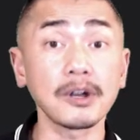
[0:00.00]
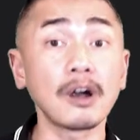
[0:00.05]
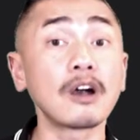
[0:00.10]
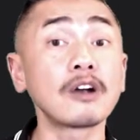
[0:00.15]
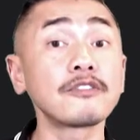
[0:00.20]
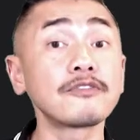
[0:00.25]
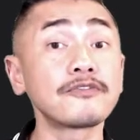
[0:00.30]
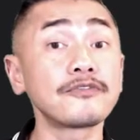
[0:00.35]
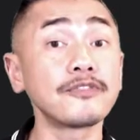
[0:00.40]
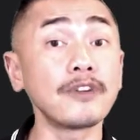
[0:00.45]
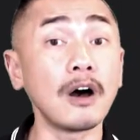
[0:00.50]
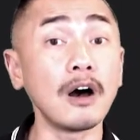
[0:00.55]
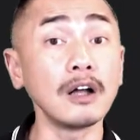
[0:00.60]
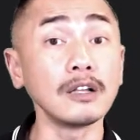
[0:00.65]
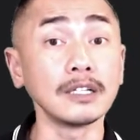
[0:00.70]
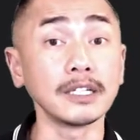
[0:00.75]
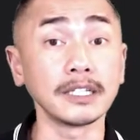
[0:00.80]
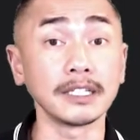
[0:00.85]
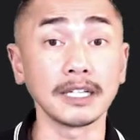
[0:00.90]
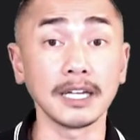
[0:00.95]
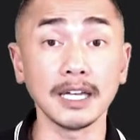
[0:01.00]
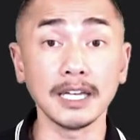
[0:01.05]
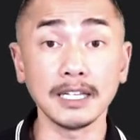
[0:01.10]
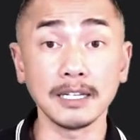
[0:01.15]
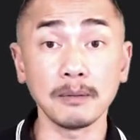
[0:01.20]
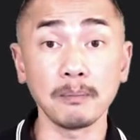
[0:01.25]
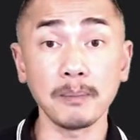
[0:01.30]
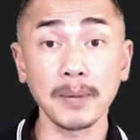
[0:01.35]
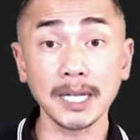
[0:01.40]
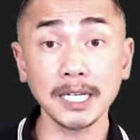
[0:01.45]
are falling
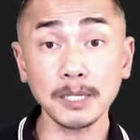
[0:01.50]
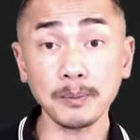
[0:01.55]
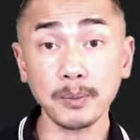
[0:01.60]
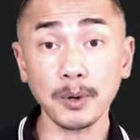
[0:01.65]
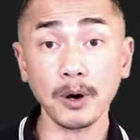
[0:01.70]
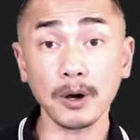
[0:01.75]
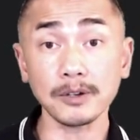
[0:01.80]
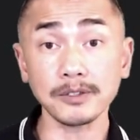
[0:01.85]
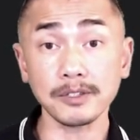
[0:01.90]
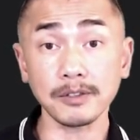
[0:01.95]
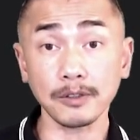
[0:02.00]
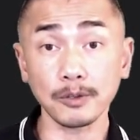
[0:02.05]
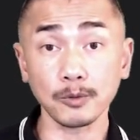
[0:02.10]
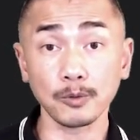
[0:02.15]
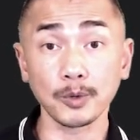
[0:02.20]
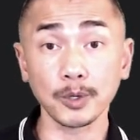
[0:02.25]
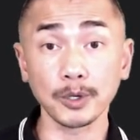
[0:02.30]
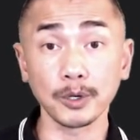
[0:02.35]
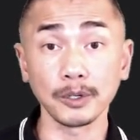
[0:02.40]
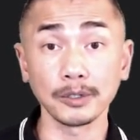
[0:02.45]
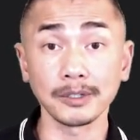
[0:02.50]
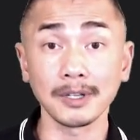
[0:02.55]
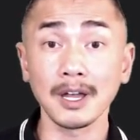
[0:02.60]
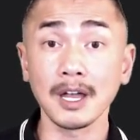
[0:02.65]
in many parts of the world,